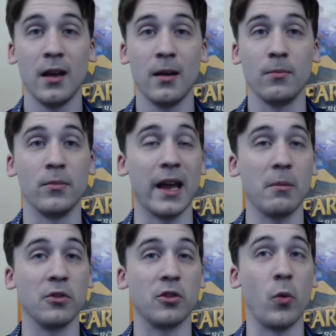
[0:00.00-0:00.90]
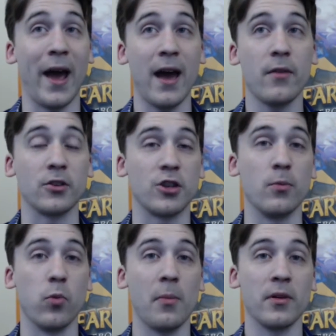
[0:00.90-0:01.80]
being able to have a cheap
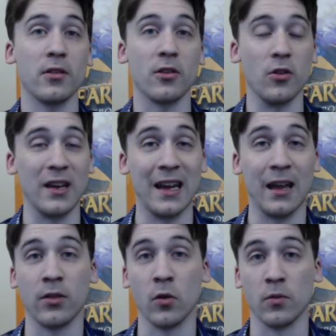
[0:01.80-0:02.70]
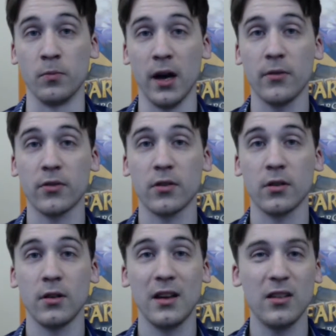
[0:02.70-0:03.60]
weapon so you can get those buffs
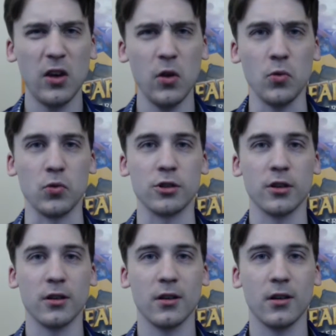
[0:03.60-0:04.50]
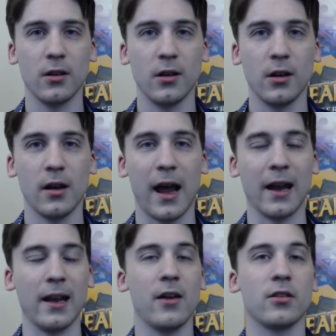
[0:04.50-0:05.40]
is huge and
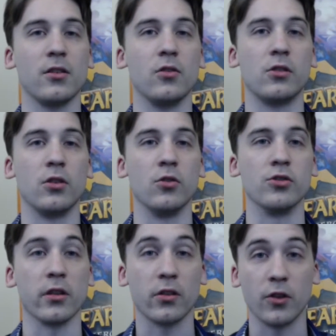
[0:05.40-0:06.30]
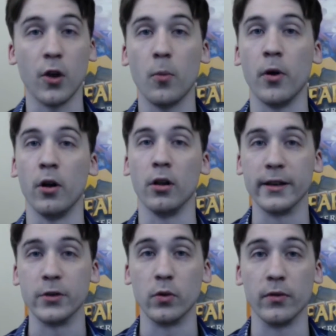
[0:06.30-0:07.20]
allows you to just snowball
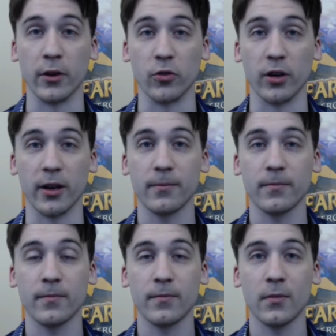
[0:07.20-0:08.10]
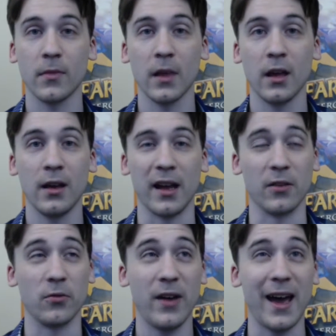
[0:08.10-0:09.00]
into a victory. In
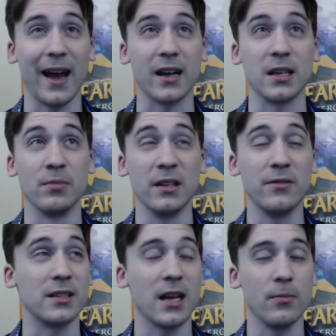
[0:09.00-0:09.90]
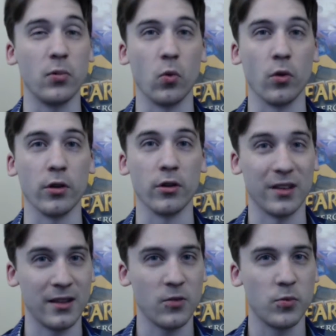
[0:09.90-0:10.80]
fact, I believe that Temple Warrior at
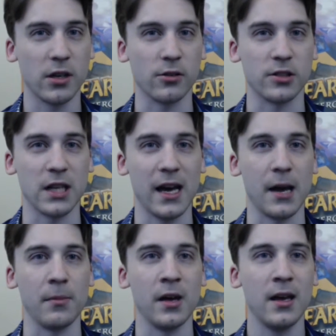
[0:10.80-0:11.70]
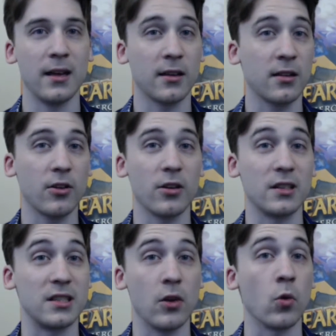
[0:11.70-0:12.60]
this particular time is considered a
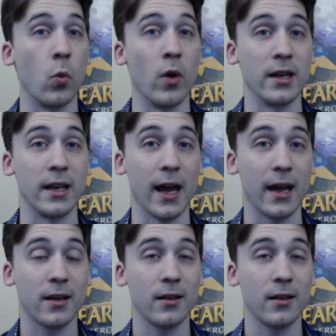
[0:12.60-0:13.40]
tier 1 deck,